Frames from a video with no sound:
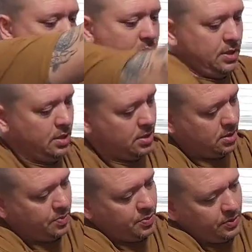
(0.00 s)
let's see,
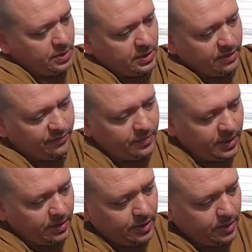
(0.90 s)
I'll pull this out from
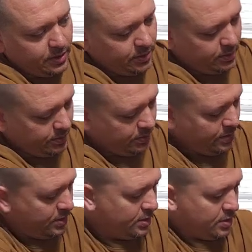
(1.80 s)
down here.
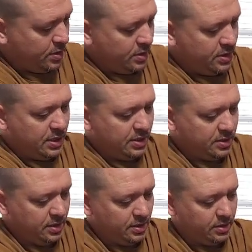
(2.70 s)
This has
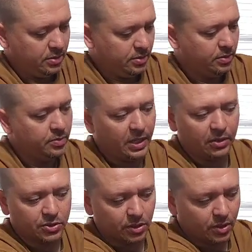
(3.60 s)
the little
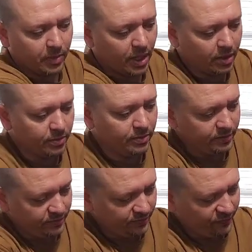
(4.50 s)
pouch on the bottom
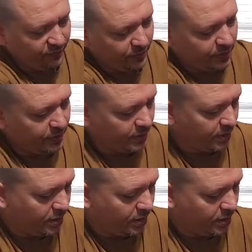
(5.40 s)
for your